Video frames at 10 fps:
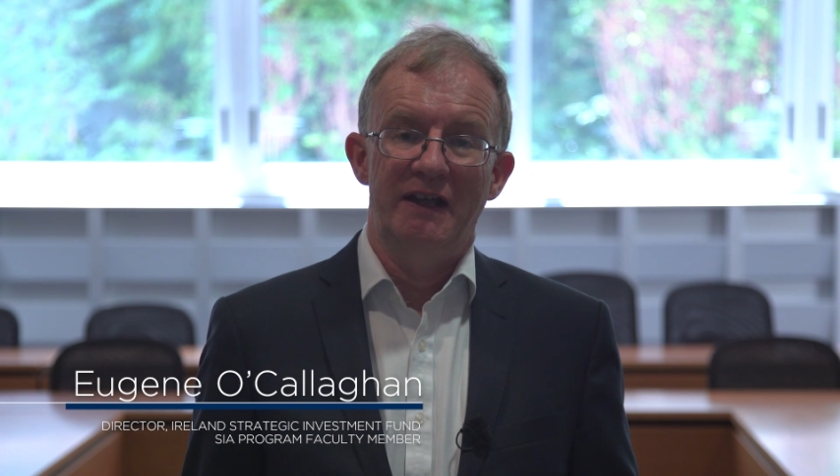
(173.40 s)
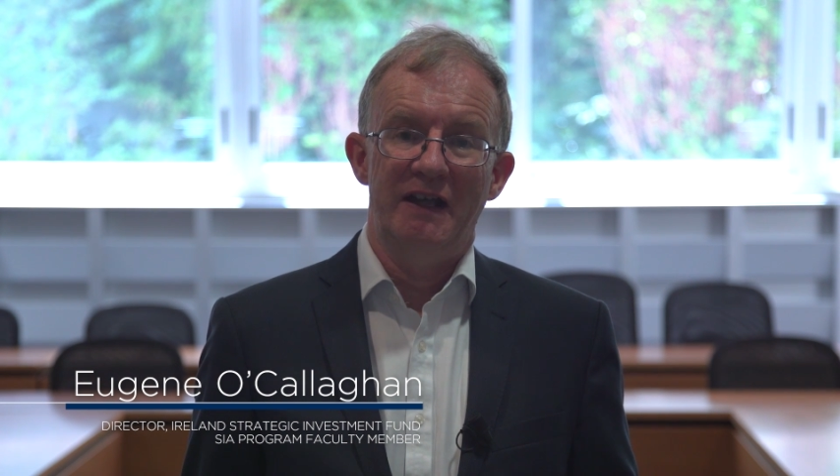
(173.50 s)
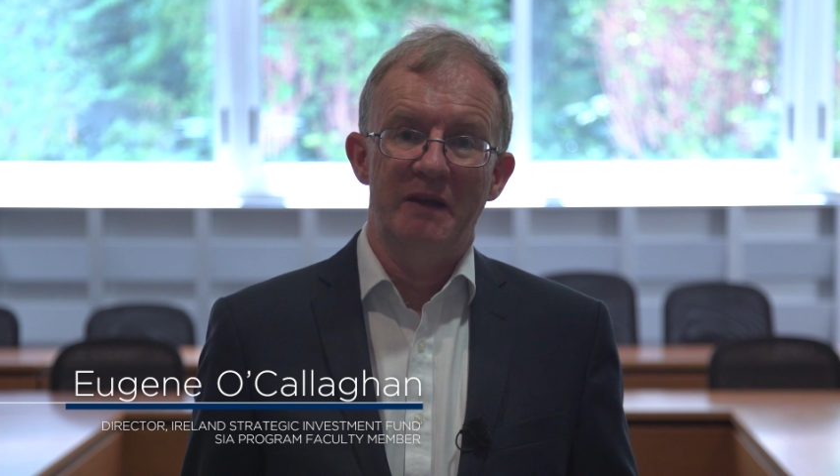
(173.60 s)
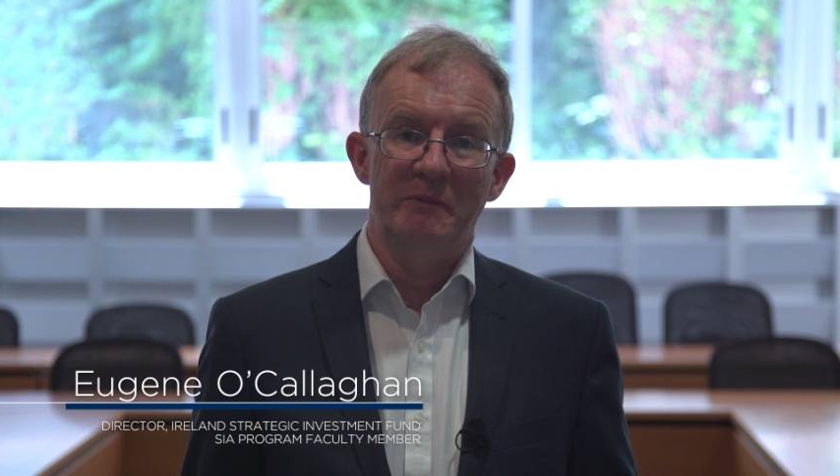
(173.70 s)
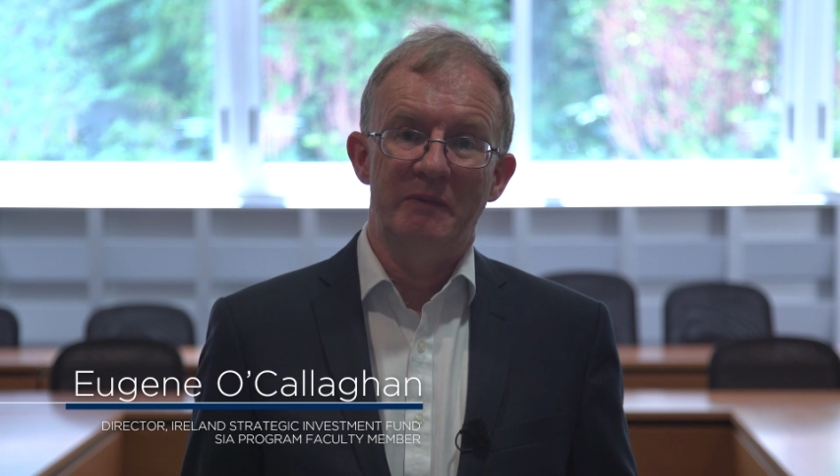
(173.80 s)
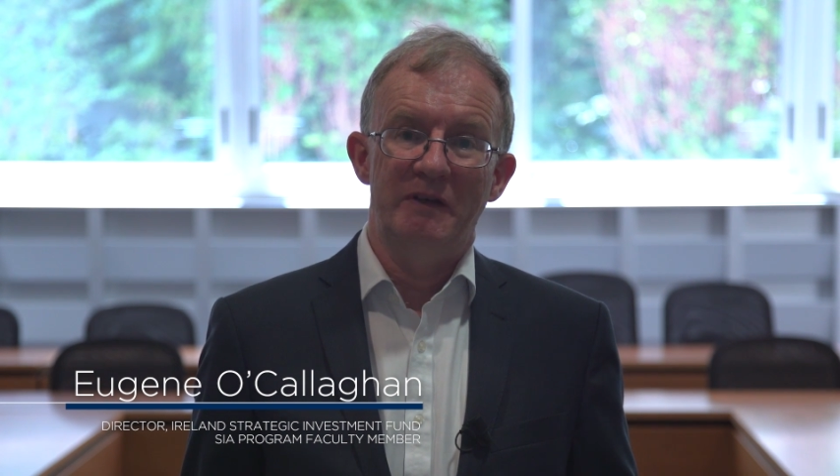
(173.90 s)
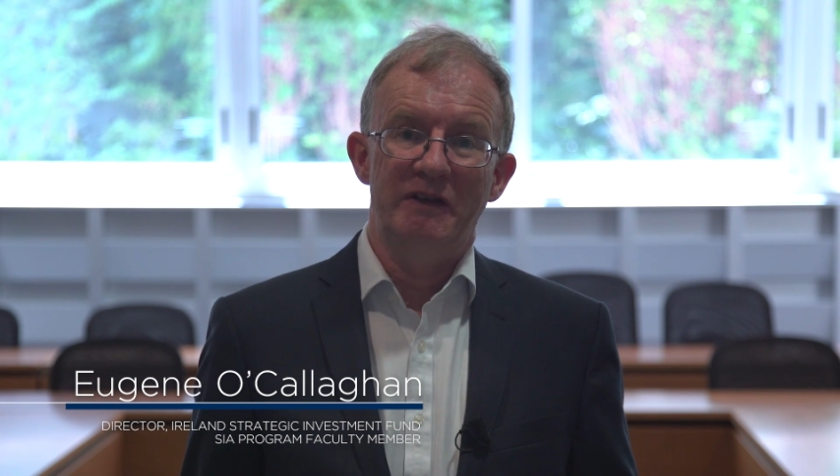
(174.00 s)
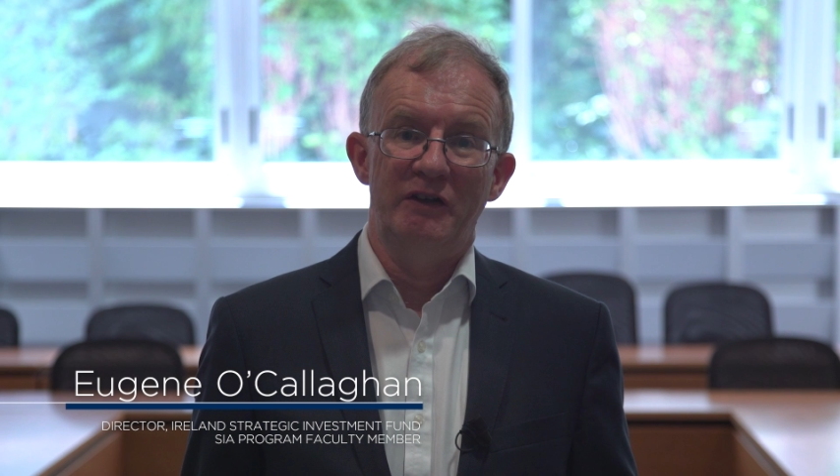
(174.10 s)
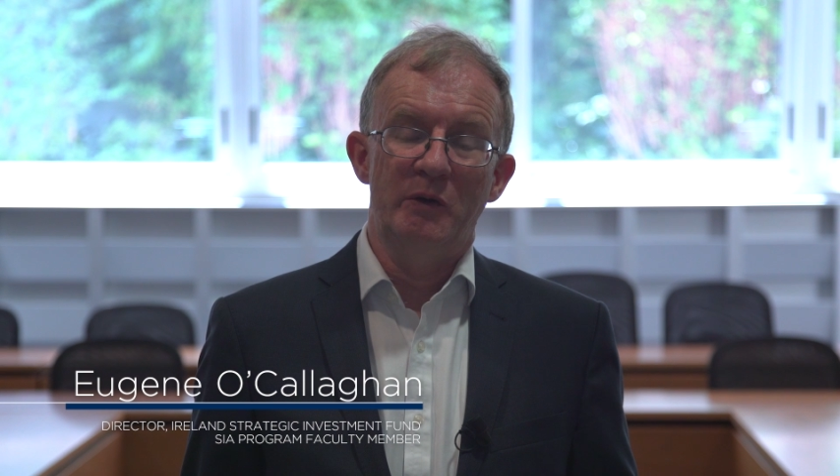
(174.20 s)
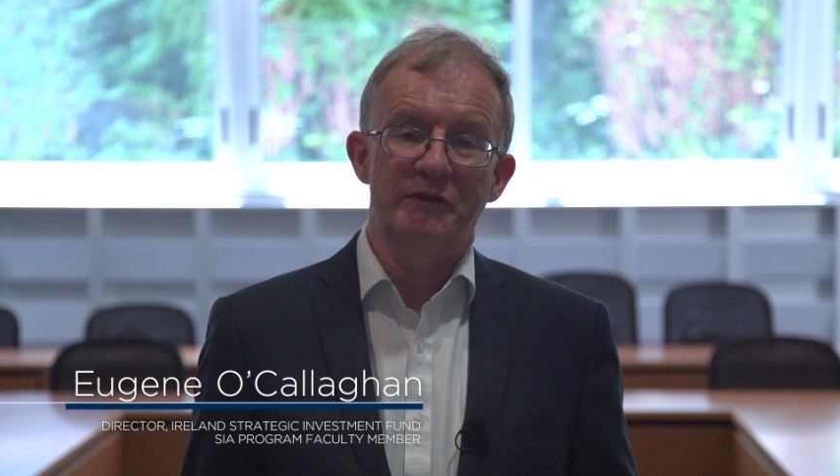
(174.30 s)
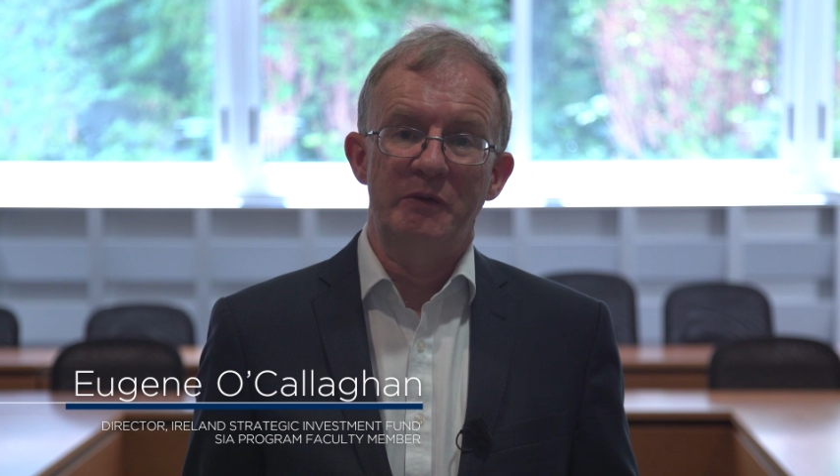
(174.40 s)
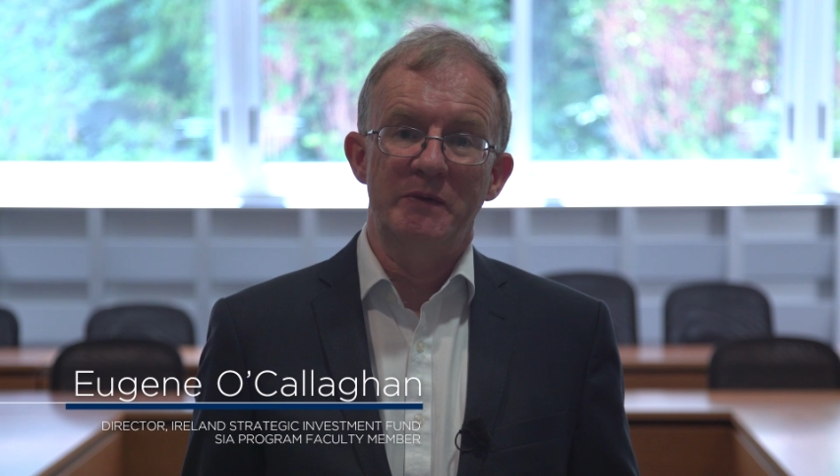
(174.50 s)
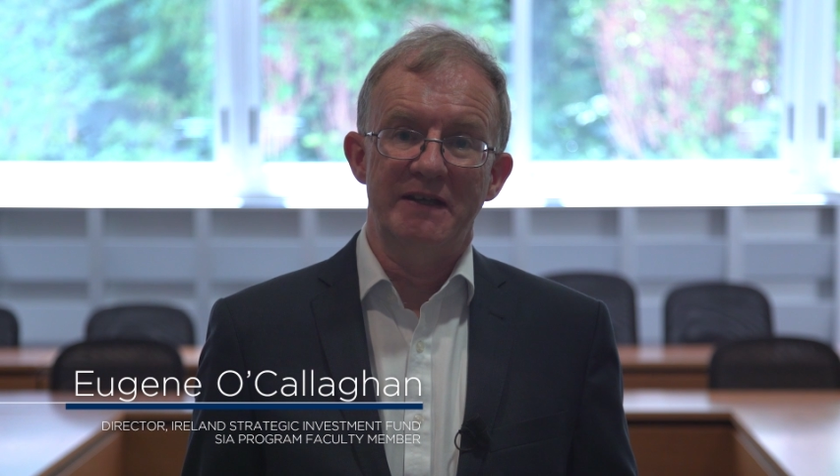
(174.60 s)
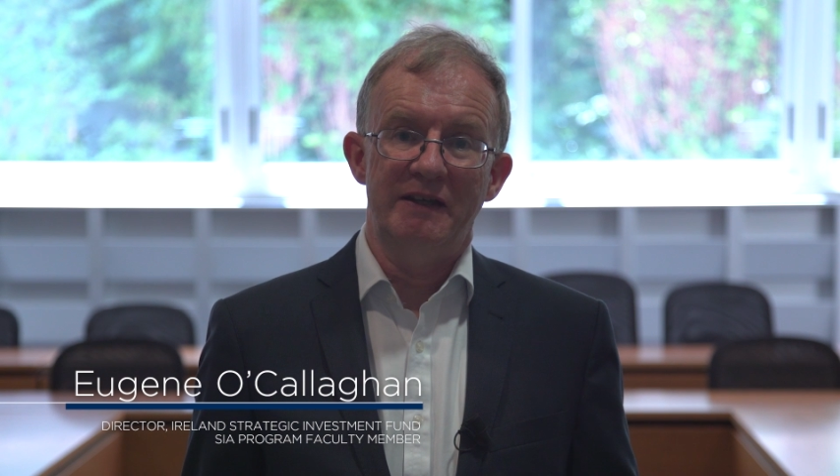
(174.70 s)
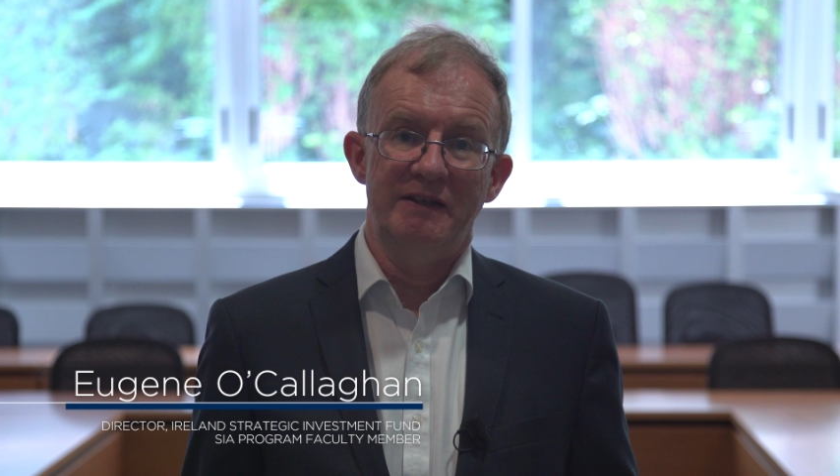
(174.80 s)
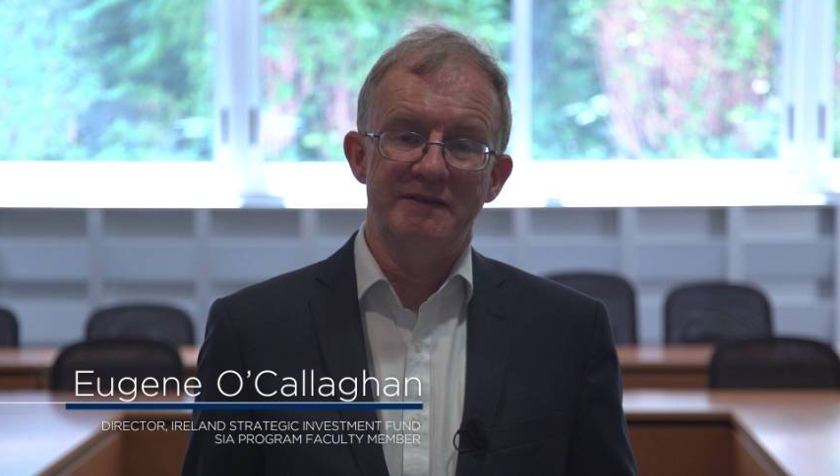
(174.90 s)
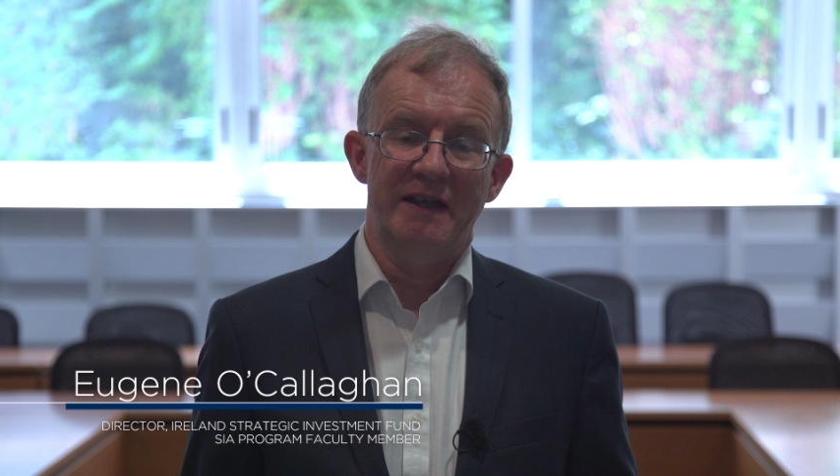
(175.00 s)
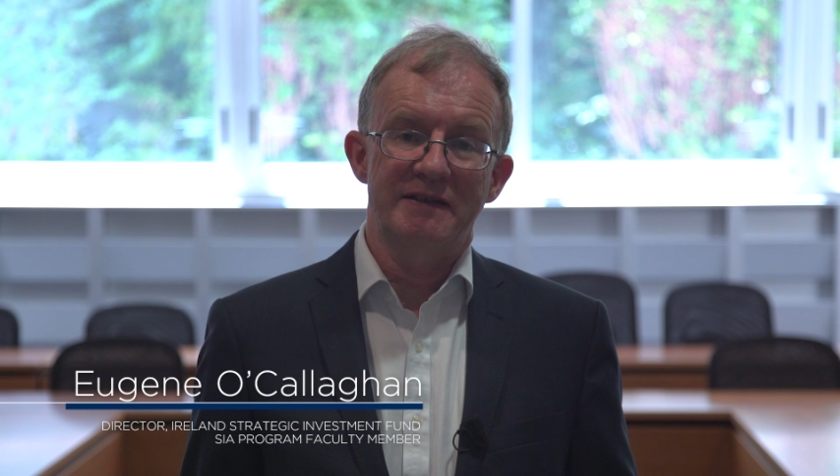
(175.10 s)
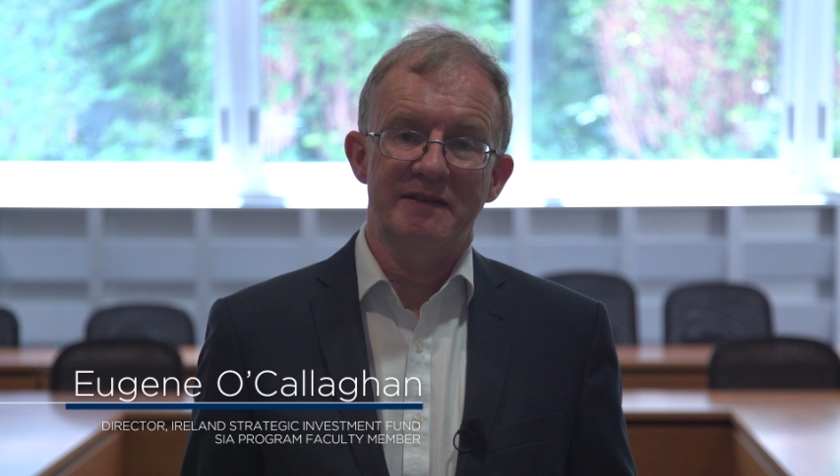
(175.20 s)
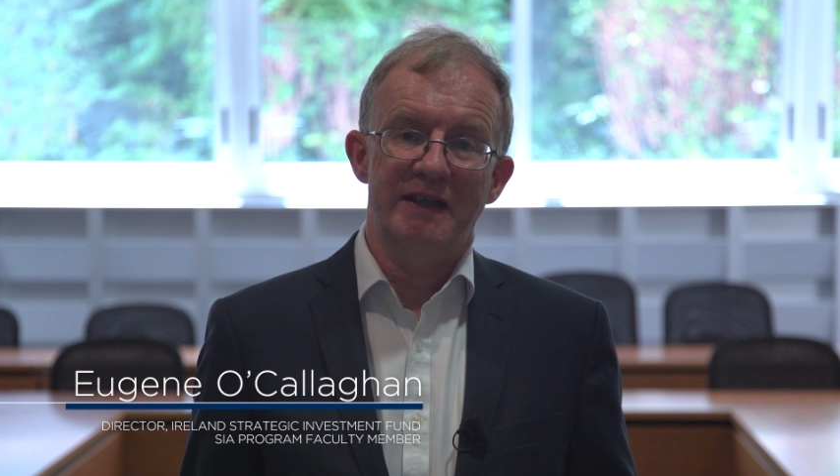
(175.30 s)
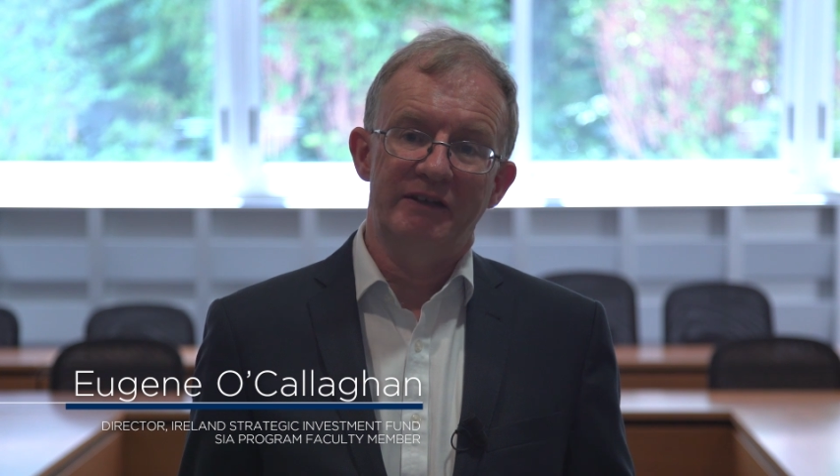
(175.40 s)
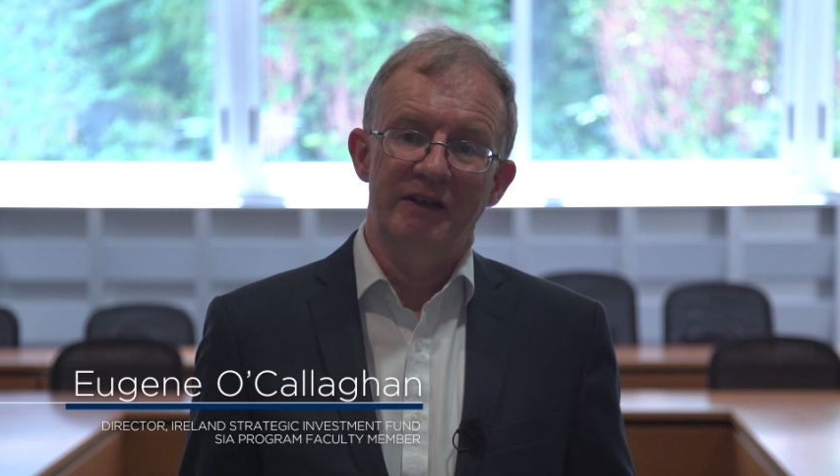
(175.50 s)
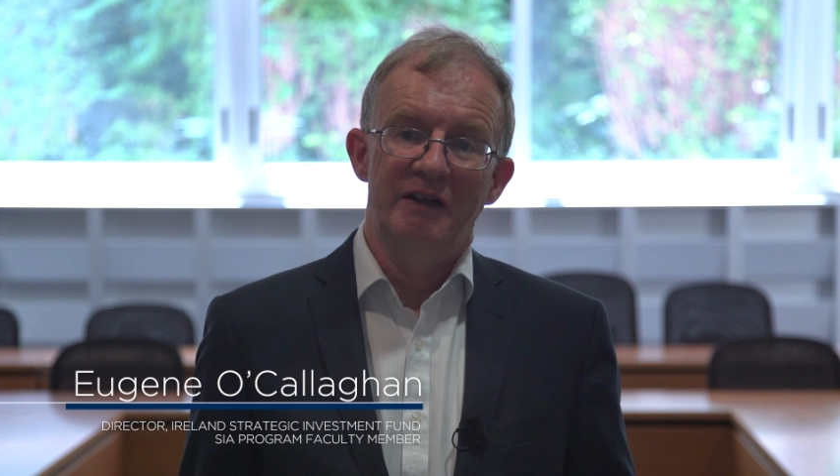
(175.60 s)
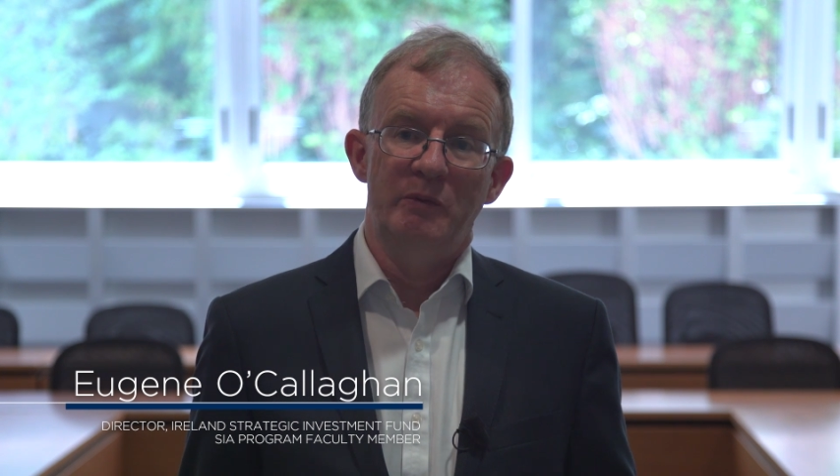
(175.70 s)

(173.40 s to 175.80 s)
You know, if there was any sense that